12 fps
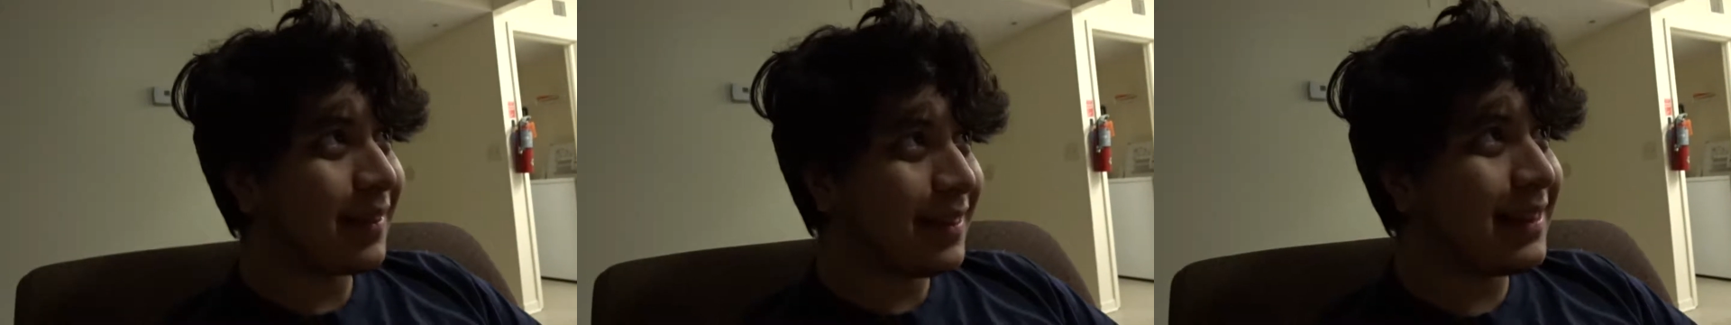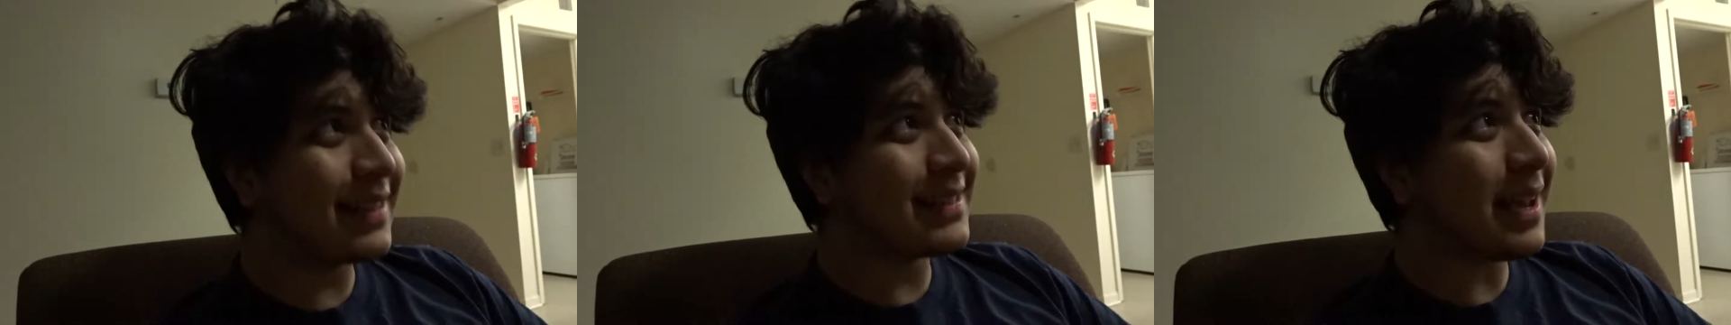
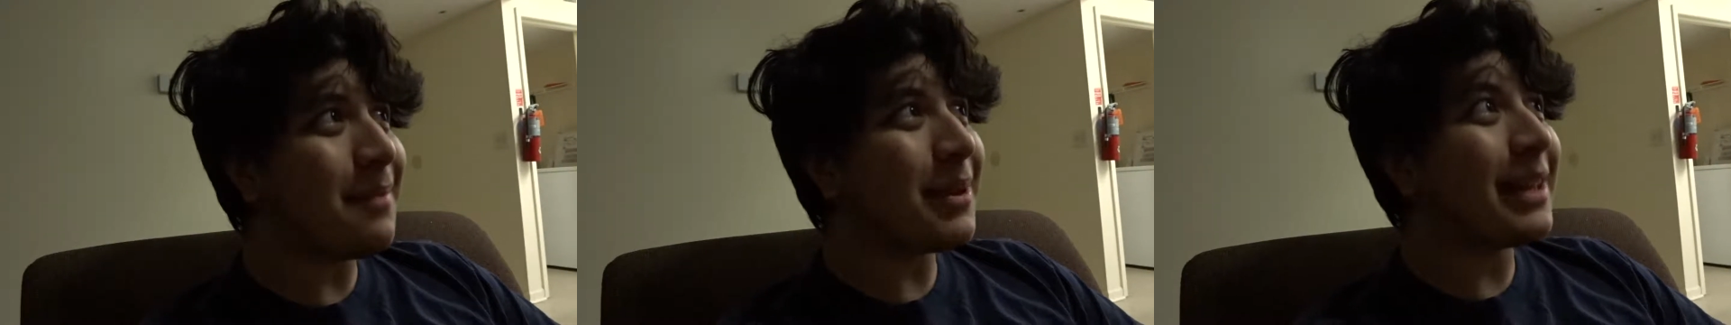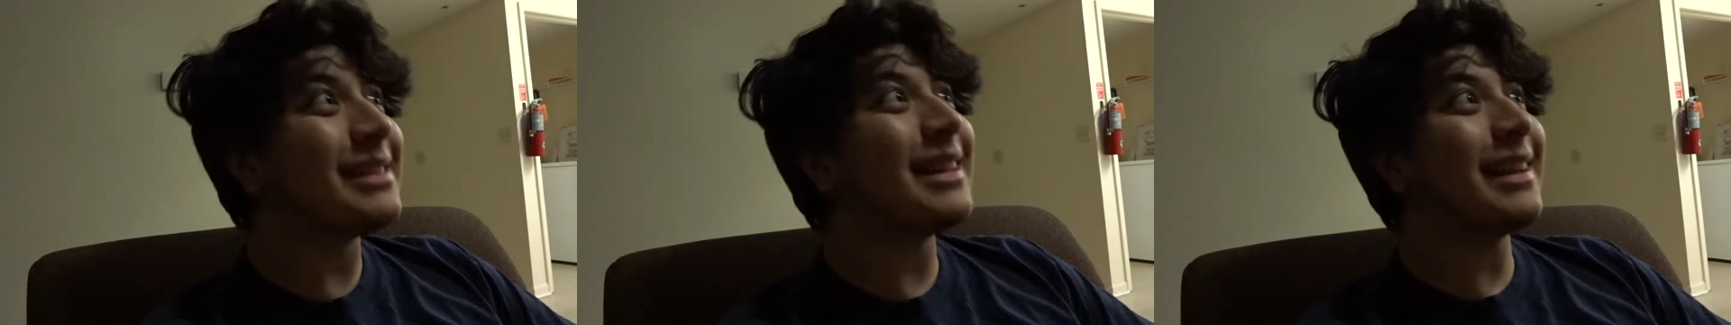The
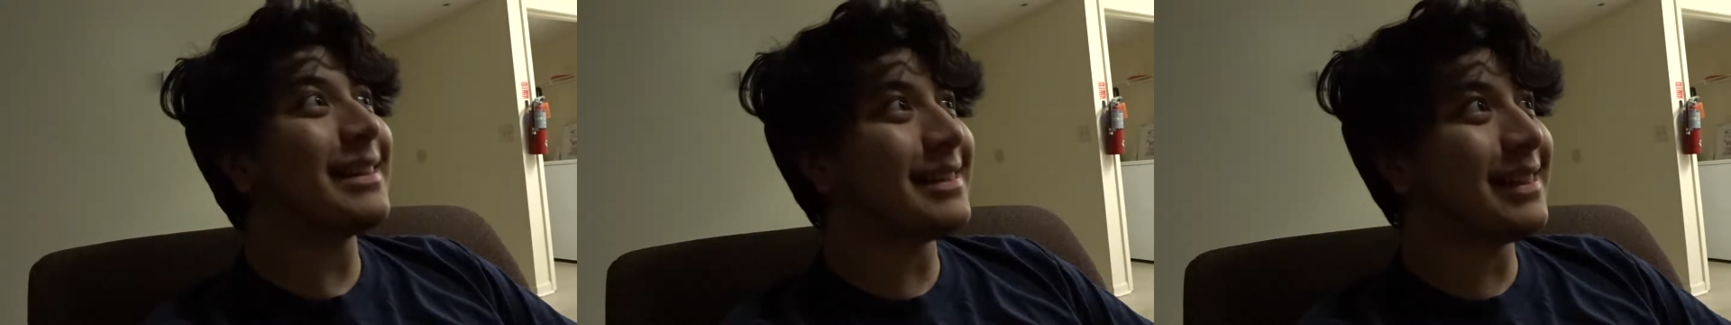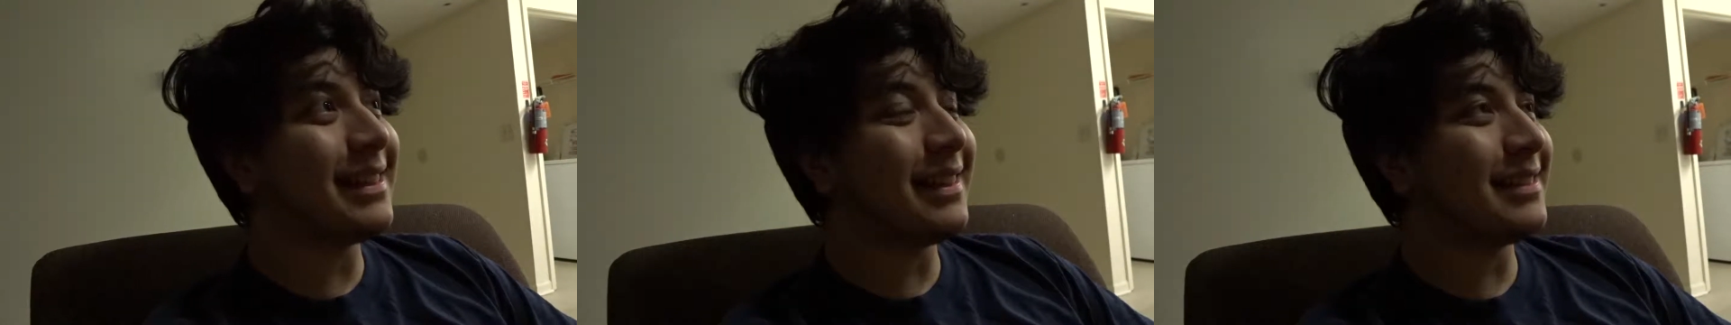excitement has yet
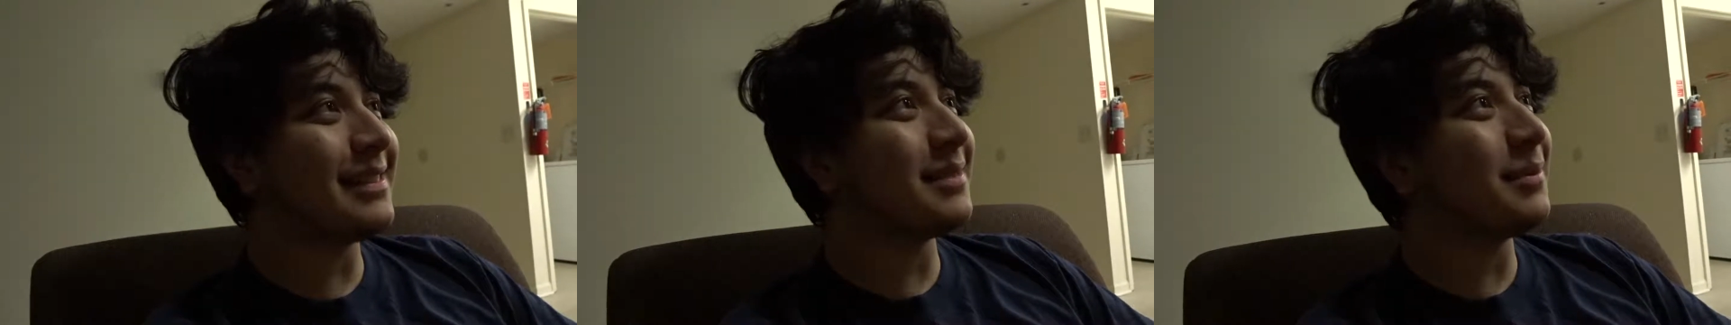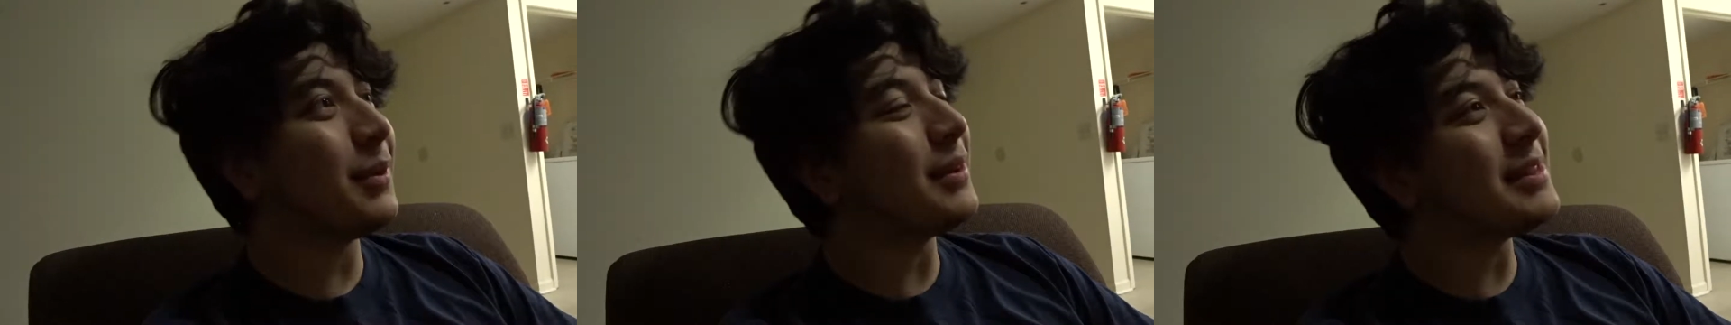to
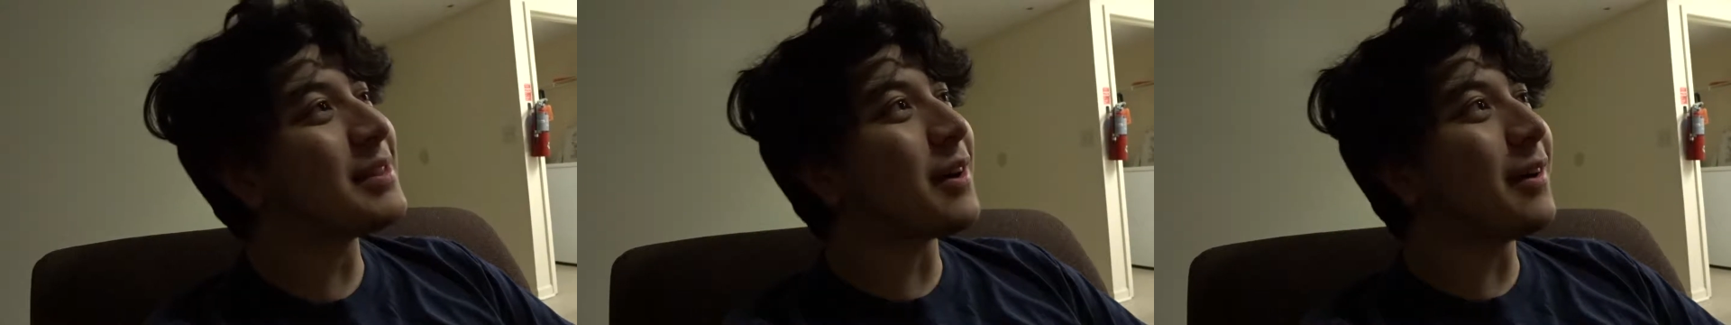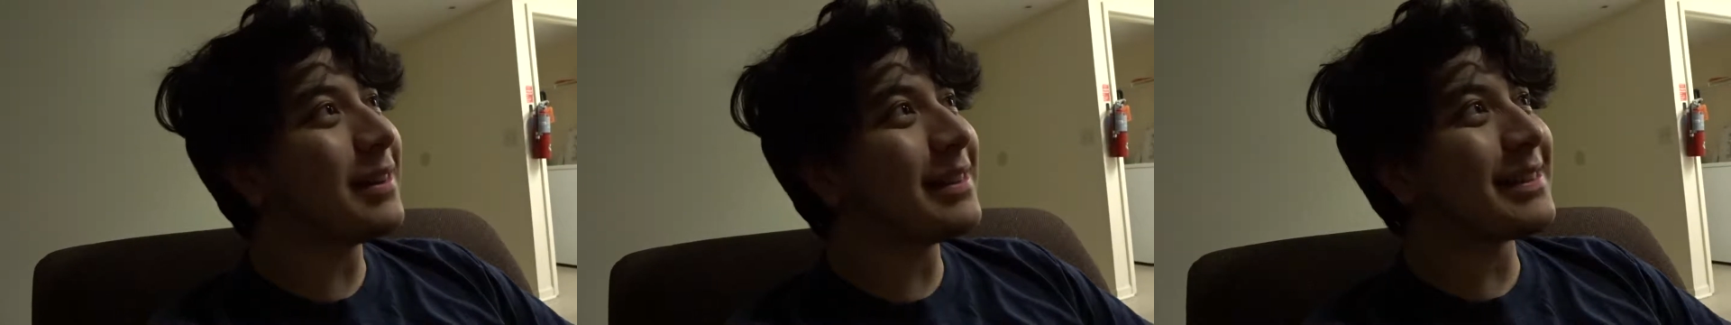it's
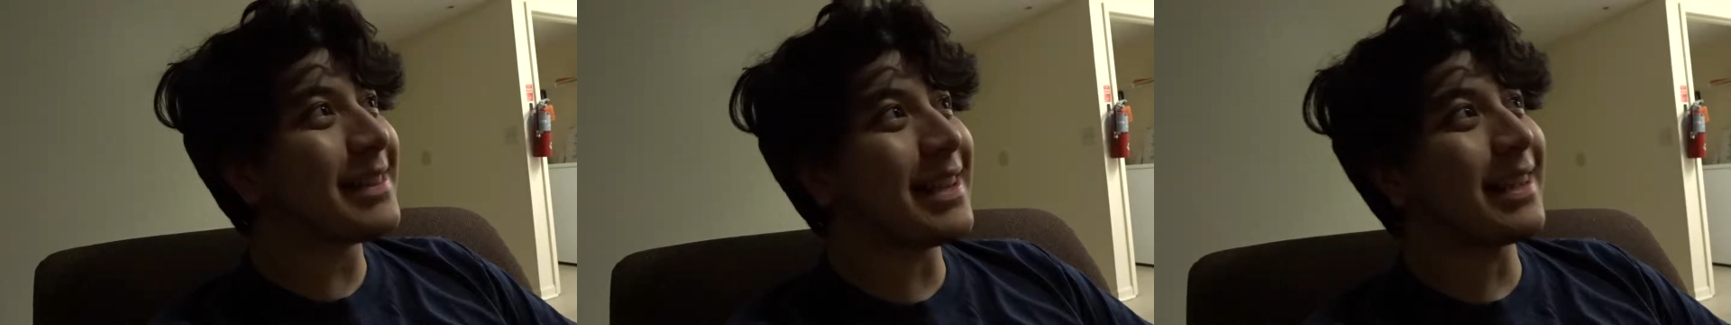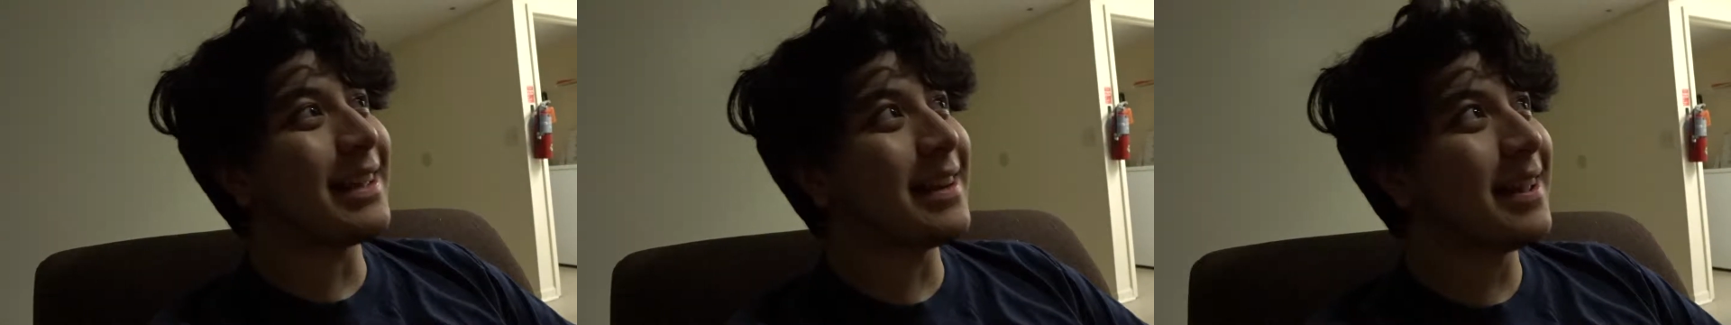starting to
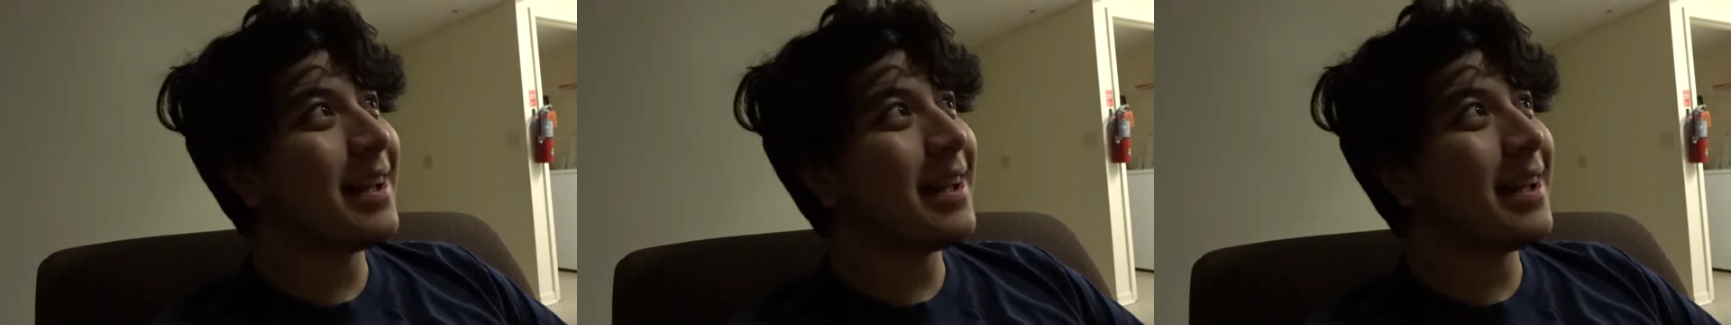sink in,